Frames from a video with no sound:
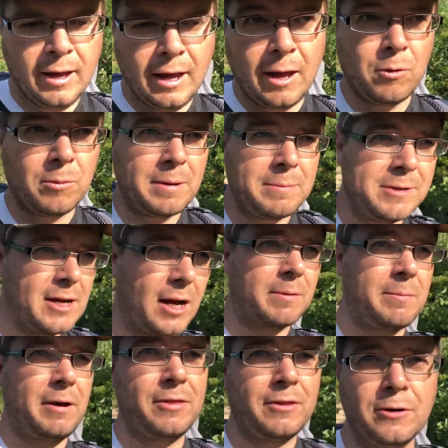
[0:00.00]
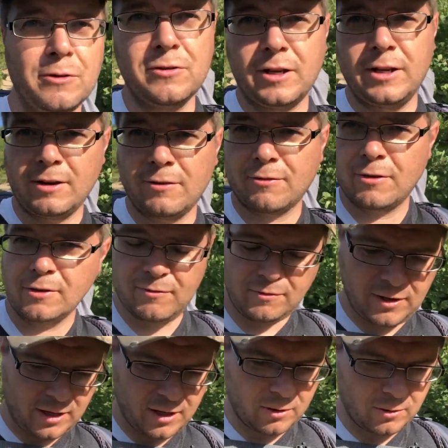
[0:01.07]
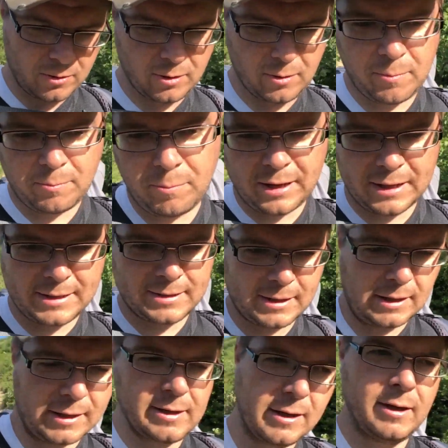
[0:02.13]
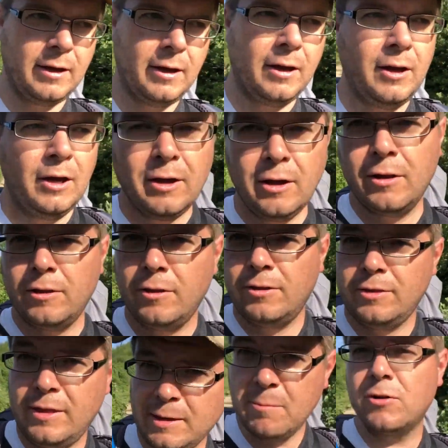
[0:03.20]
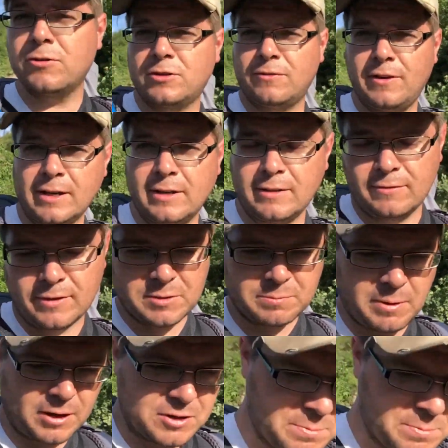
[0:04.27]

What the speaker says: and we'll maybe talk about those in a different video, but the most effective is bear